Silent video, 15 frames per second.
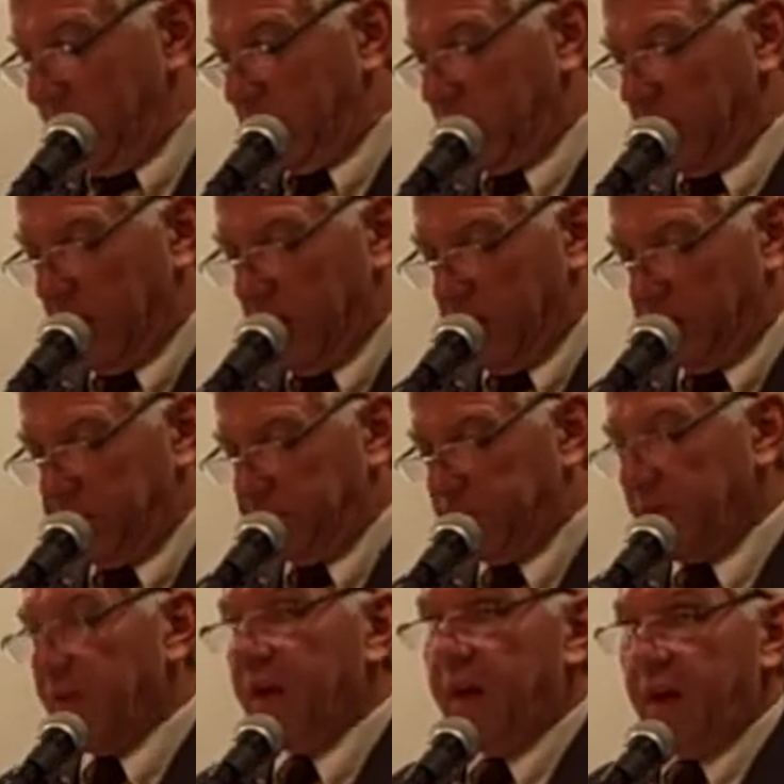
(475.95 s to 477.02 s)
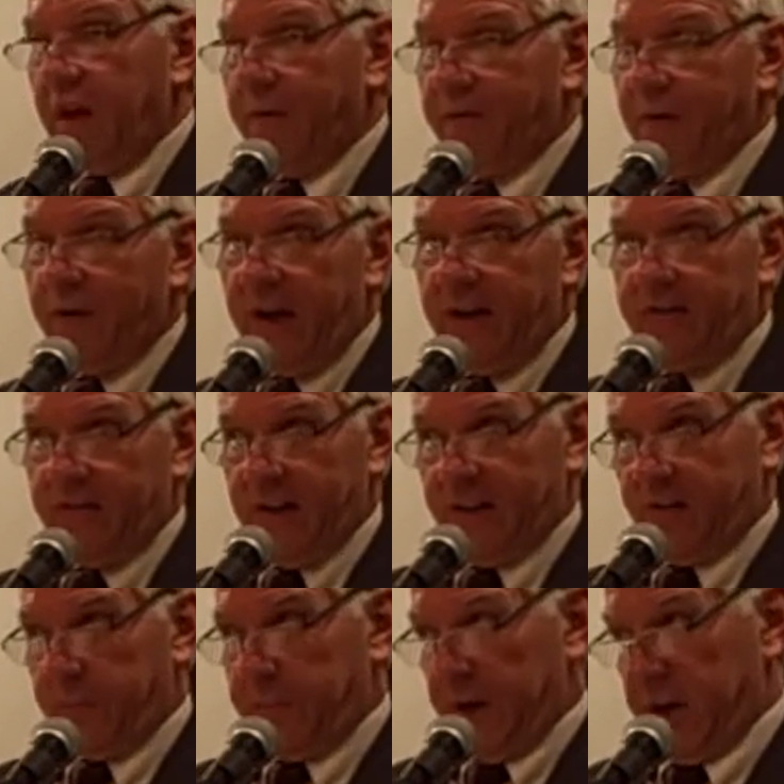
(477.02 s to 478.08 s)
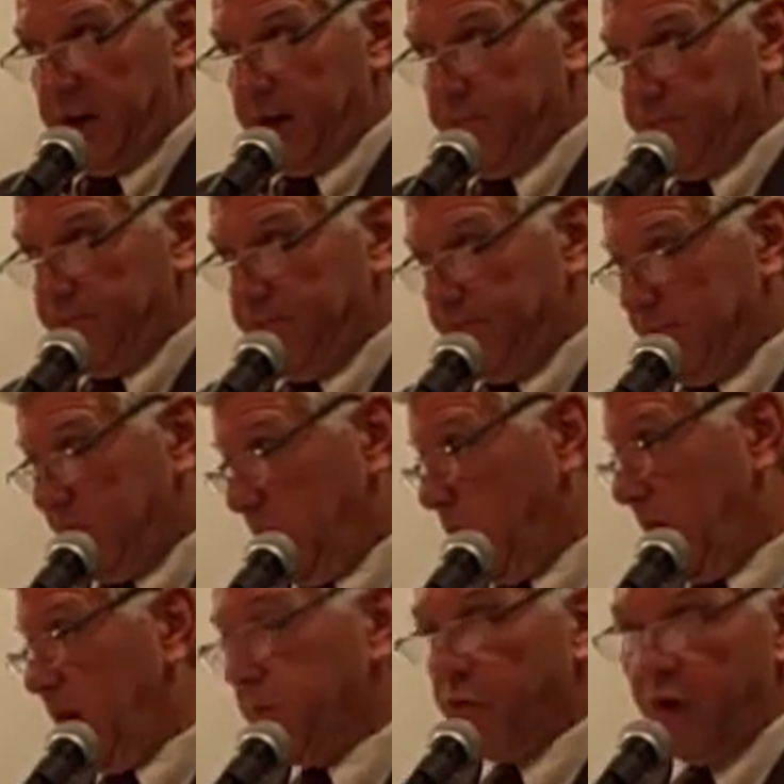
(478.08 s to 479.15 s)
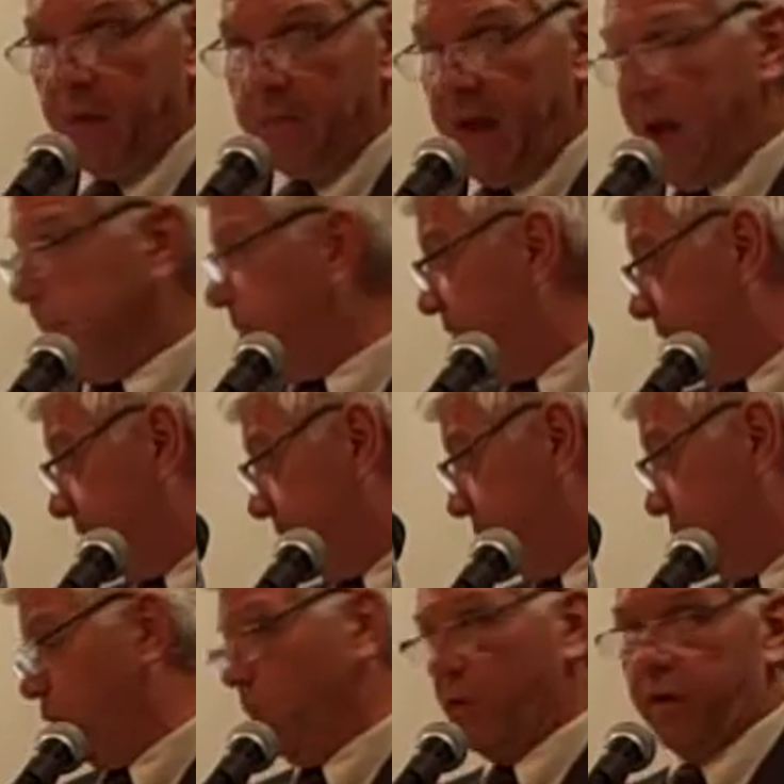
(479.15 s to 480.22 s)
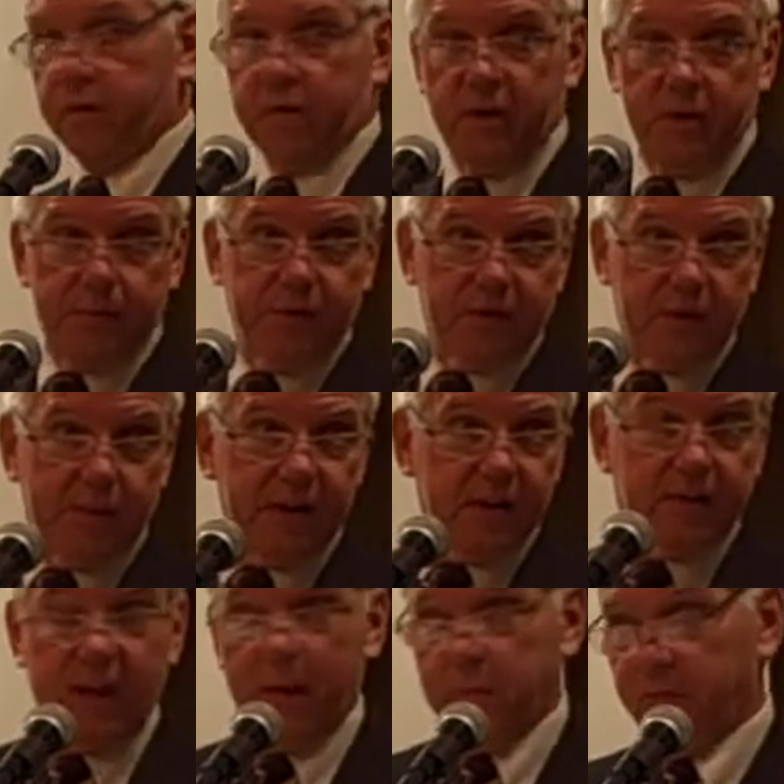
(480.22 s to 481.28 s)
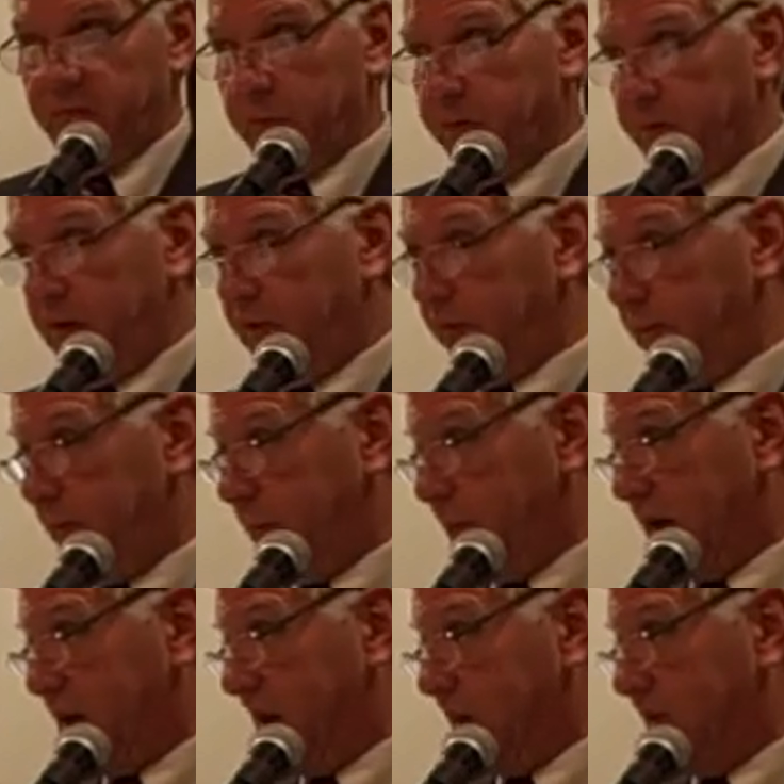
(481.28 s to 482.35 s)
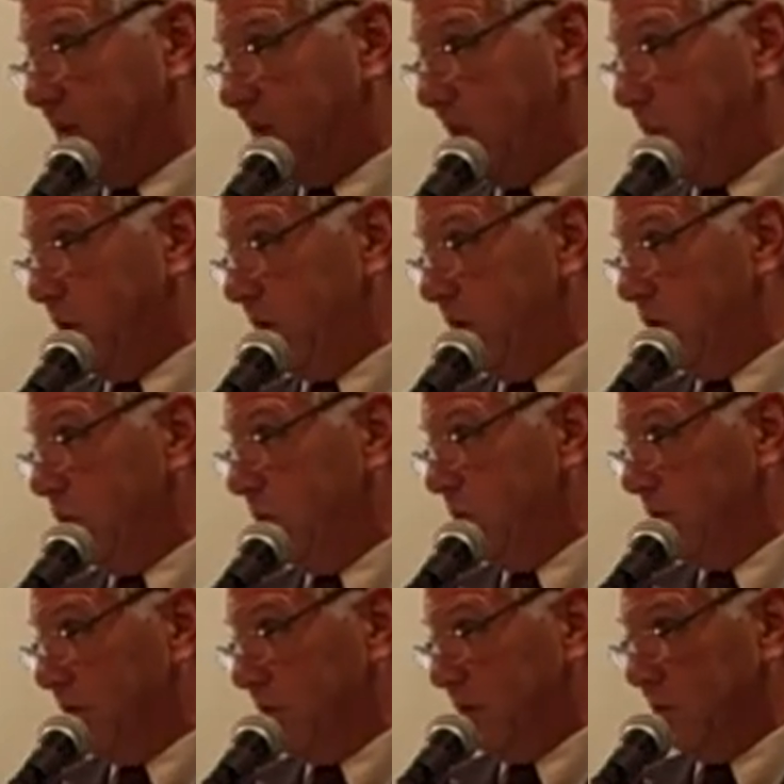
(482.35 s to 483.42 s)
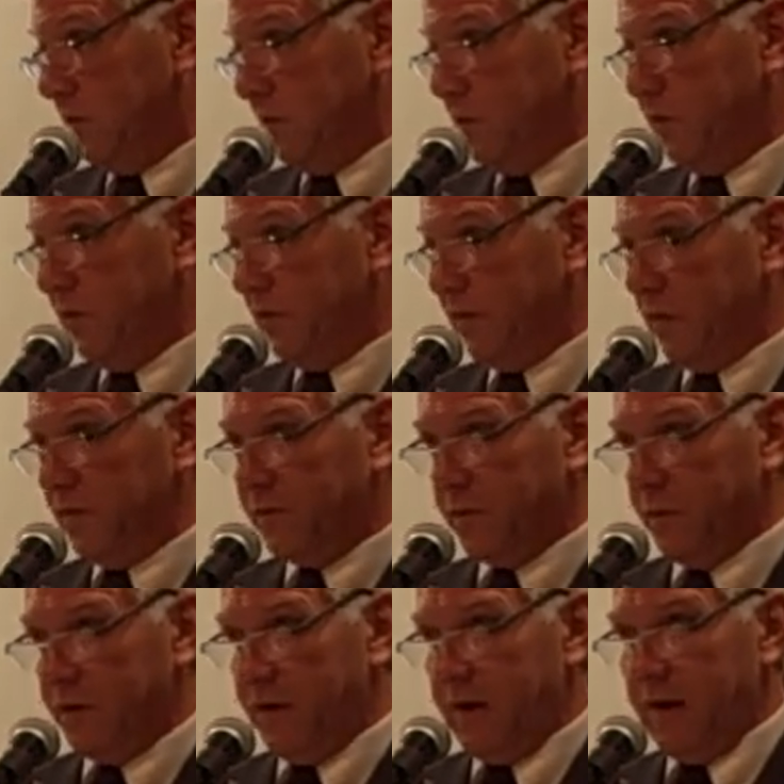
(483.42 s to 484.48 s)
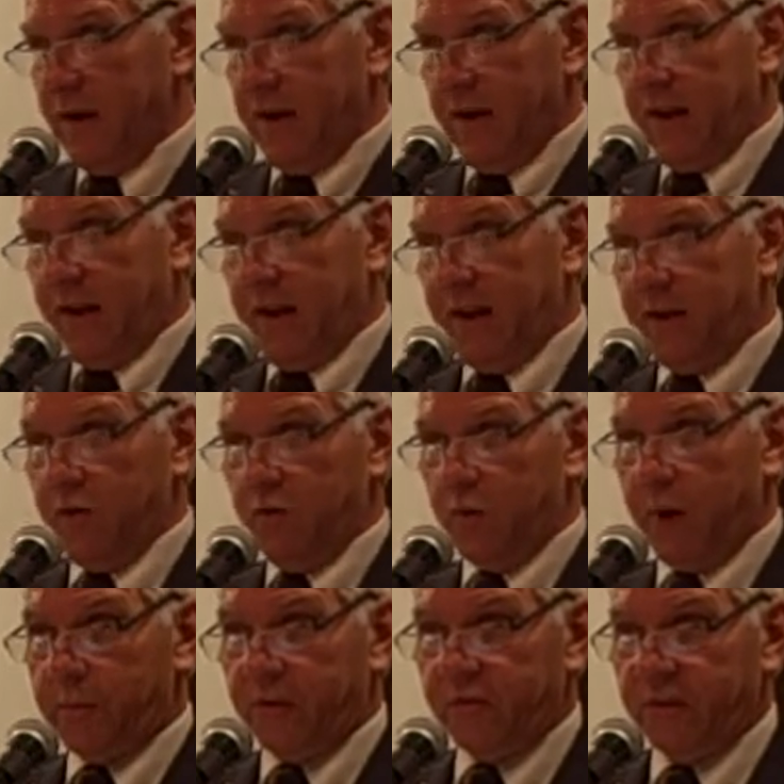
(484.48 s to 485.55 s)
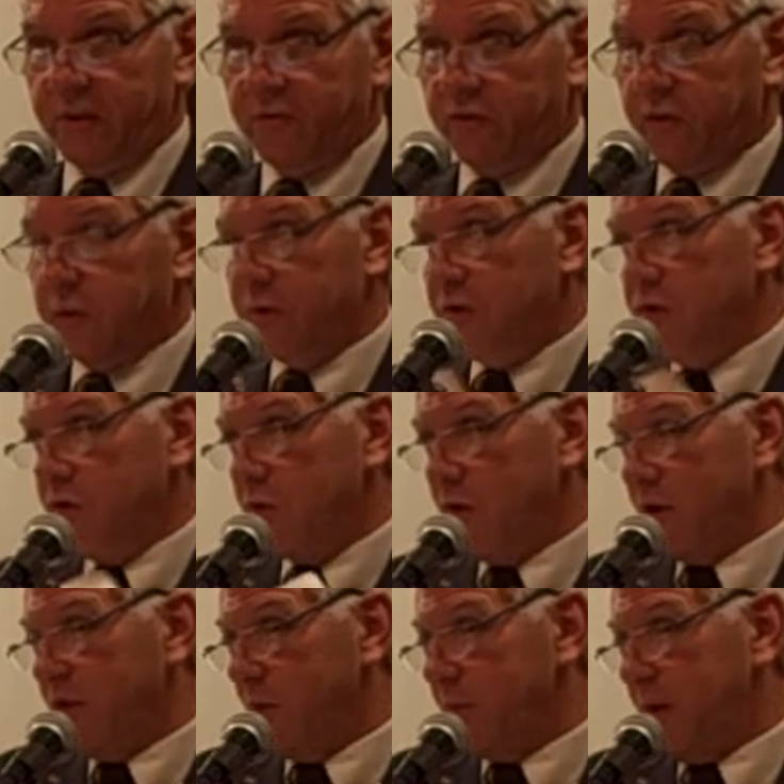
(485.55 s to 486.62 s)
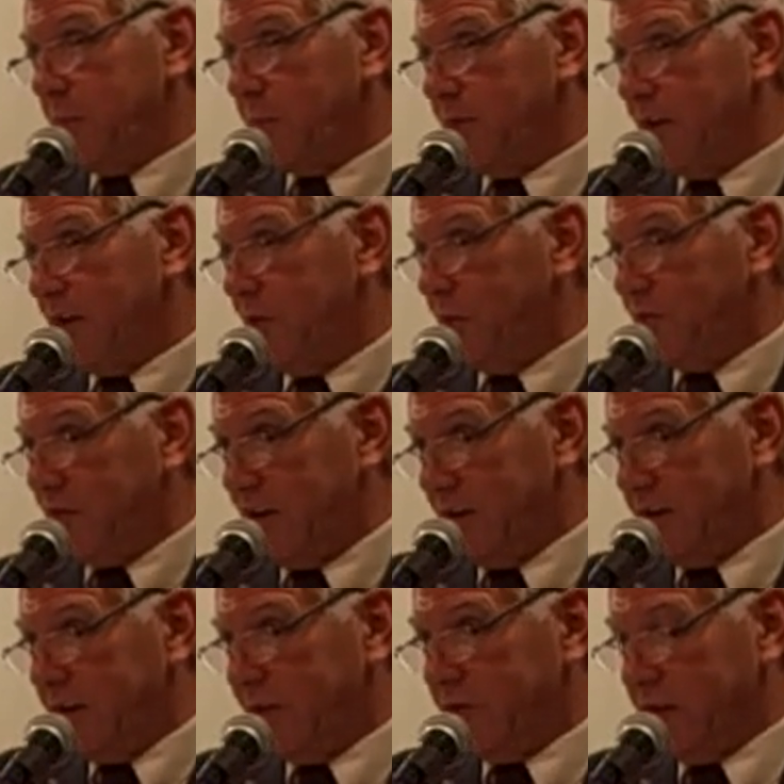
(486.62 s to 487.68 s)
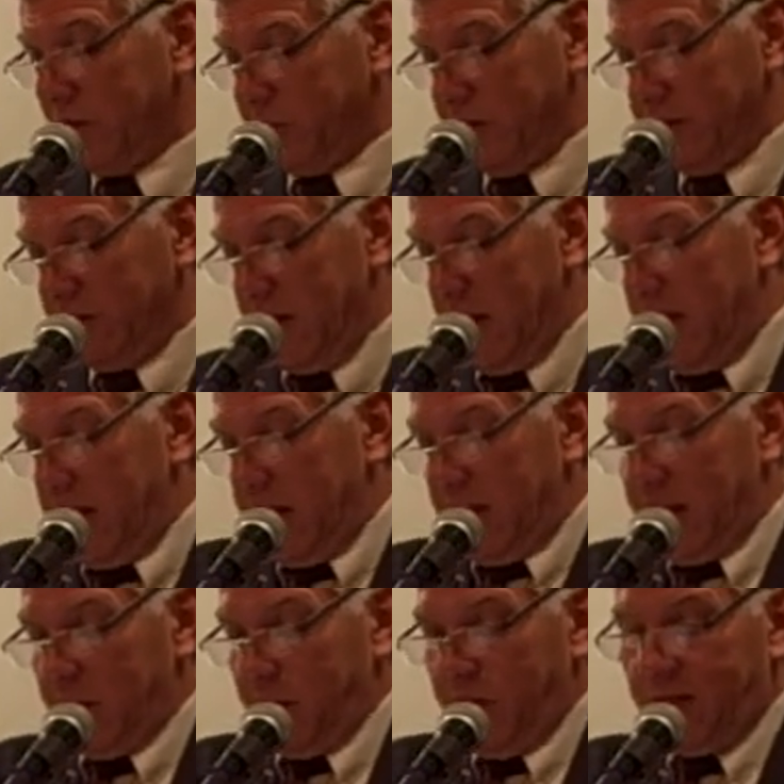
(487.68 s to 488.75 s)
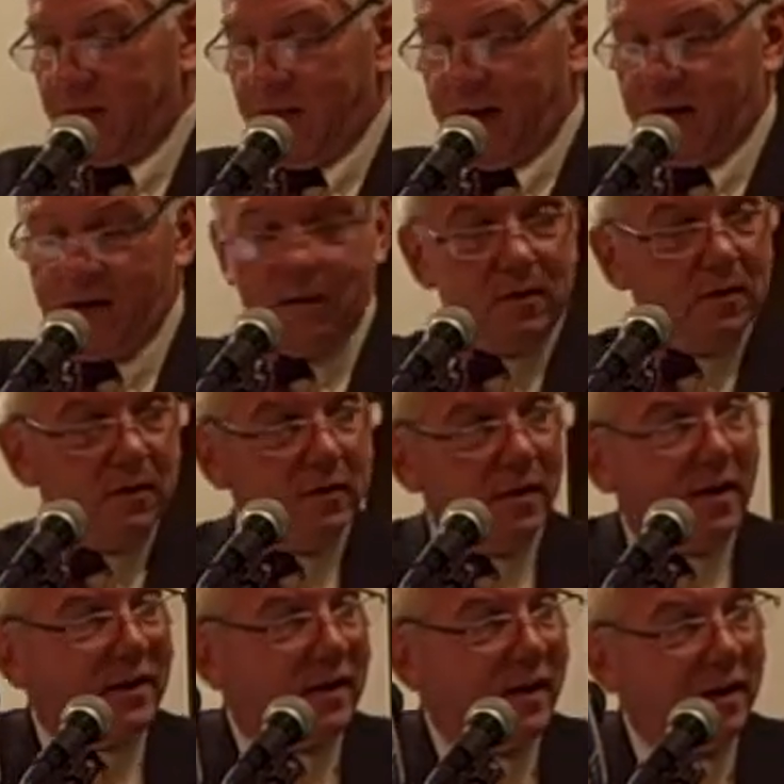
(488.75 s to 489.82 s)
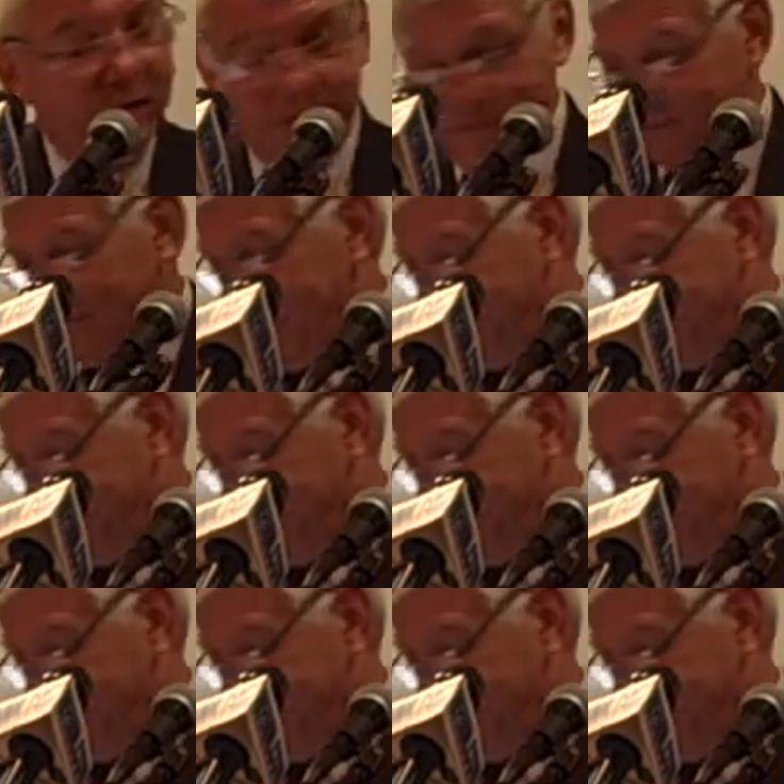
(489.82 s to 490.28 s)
So, if your head's not spinning, we brought maps. Ward's going to put them on a table someplace if you want to come and see where you vote, who you vote for, and who represents you, and who are the people that you share a district with. And with that, good luck, guys.